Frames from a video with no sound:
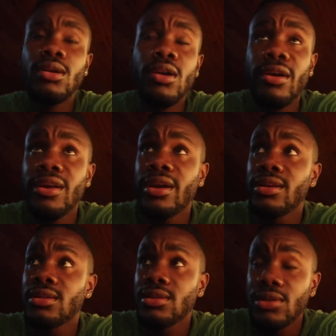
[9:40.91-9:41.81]
Alright
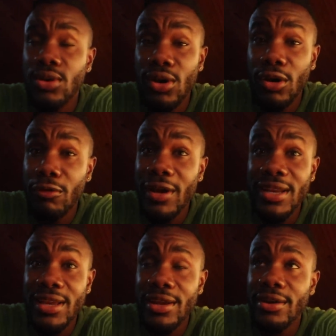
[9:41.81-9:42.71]
guys,
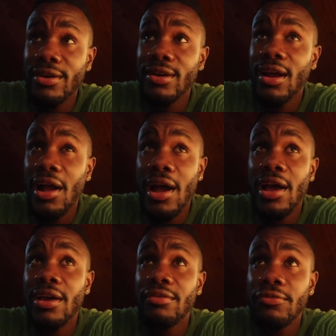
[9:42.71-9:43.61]
already here,
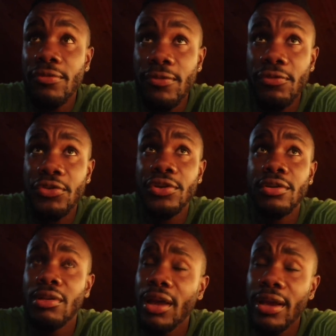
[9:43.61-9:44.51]
I
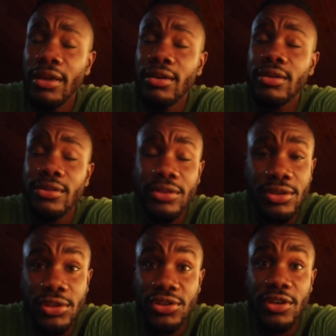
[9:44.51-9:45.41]
feel like the
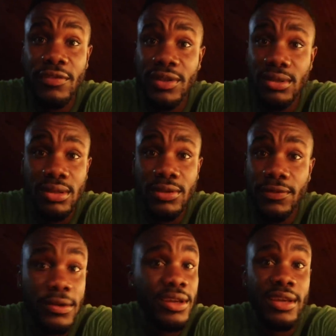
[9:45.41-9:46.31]
services
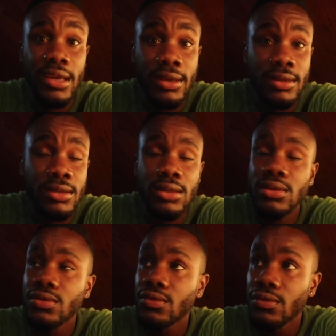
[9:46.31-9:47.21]
for kings
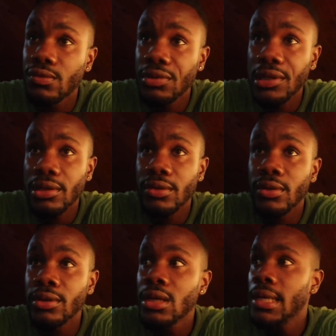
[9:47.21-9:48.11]
it's really
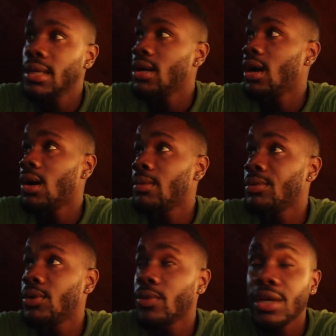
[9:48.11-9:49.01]
good um,
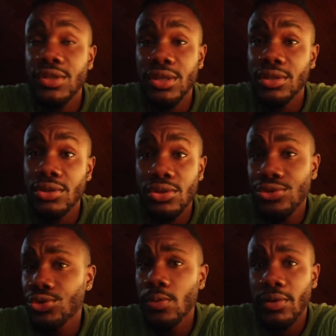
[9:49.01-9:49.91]
the waitress is
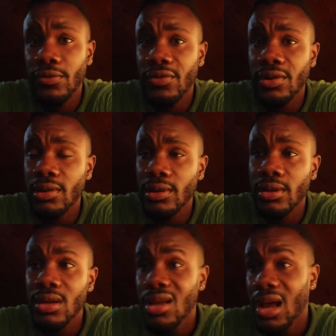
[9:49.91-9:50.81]
super friendly
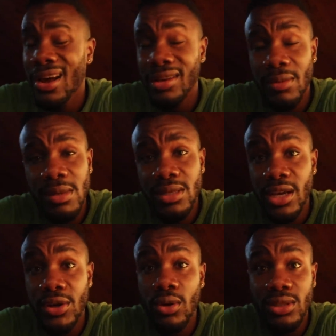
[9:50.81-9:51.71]
and let me tell
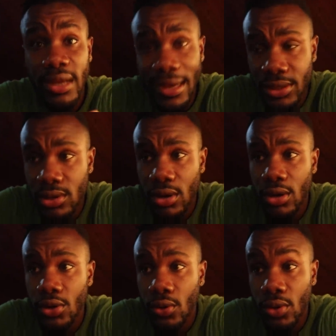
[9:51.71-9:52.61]
you those
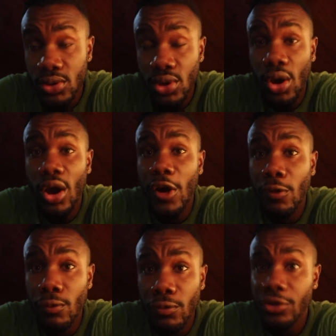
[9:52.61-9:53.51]
escargots are
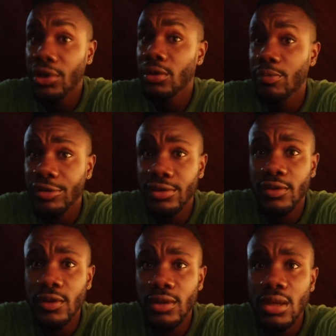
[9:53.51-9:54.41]
really pretty
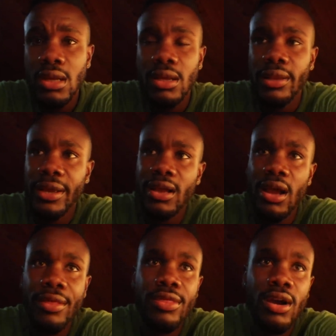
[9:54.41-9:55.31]
good like
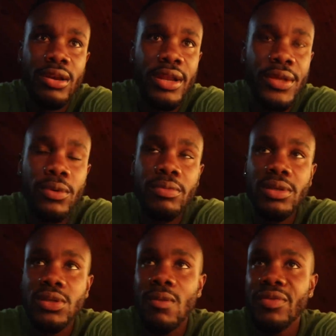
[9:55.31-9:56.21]
I thought that it would be
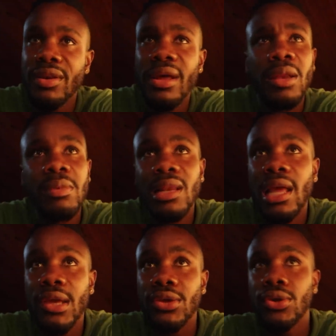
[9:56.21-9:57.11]
something that I'd be
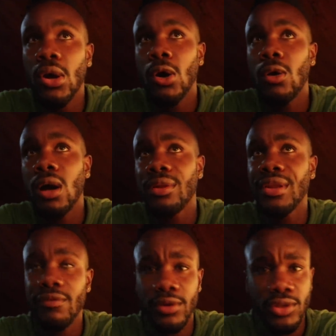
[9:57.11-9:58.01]
like yo I'll
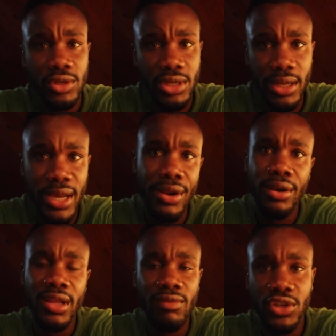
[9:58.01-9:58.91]
never touch again I'll
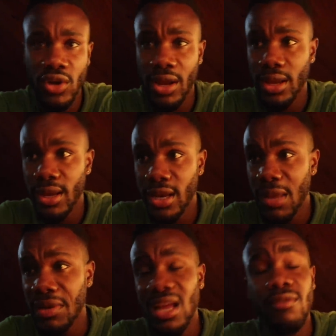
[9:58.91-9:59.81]
never try again I
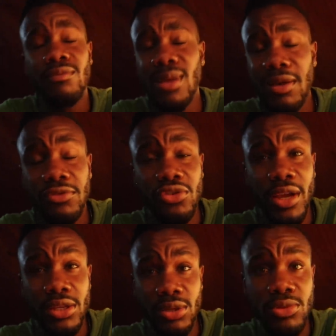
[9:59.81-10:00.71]
mean I've, I've
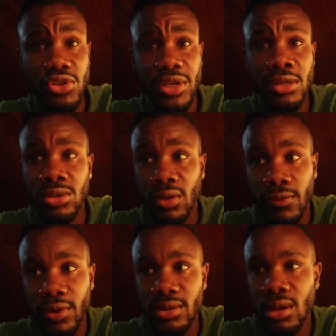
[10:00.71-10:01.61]
tried strange stuff
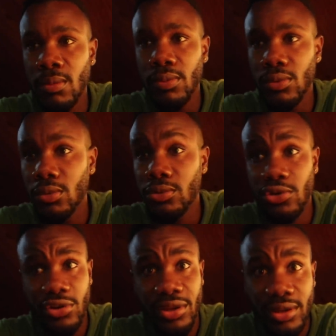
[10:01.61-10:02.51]
for example
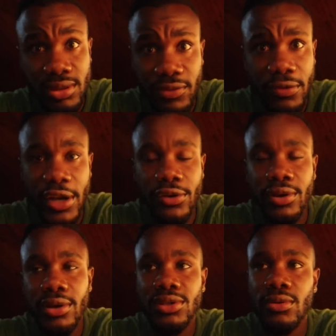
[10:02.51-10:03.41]
crickets fried
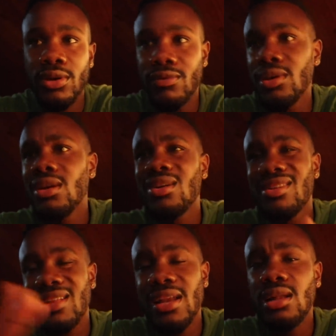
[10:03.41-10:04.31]
crickets or whatever
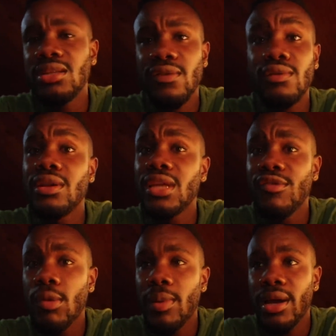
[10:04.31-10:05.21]
that I'll definitely give
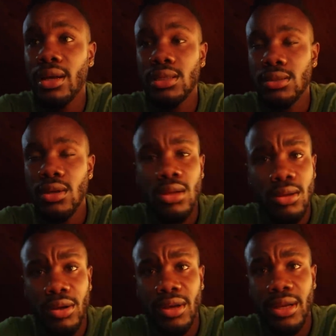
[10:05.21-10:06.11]
a pass
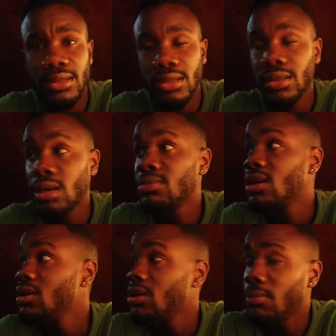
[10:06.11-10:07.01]
on our next attempt
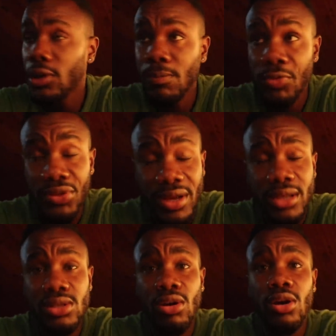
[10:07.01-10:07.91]
but the
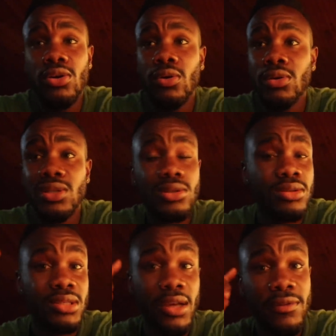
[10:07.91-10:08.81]
escargots
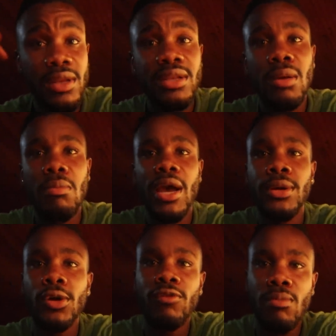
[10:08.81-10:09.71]
definitely a
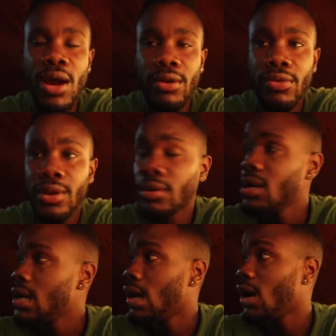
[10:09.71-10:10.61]
mind over matter thing
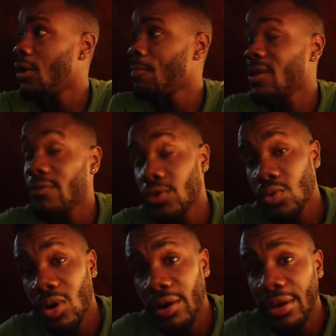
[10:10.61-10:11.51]
um, if
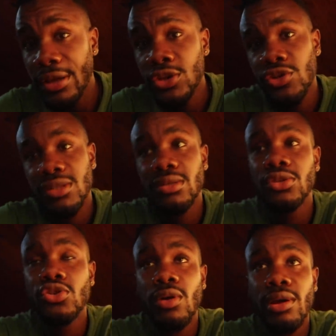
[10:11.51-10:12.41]
you are interested in
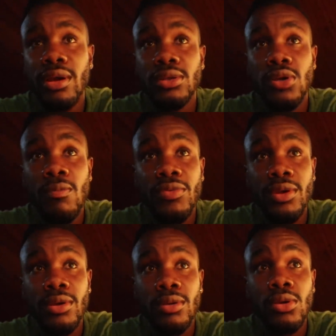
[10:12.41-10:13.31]
trying
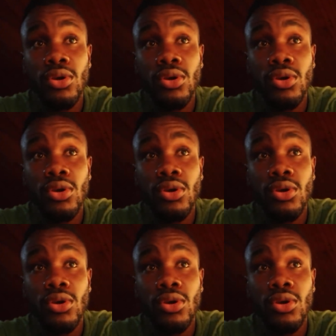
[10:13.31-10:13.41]
something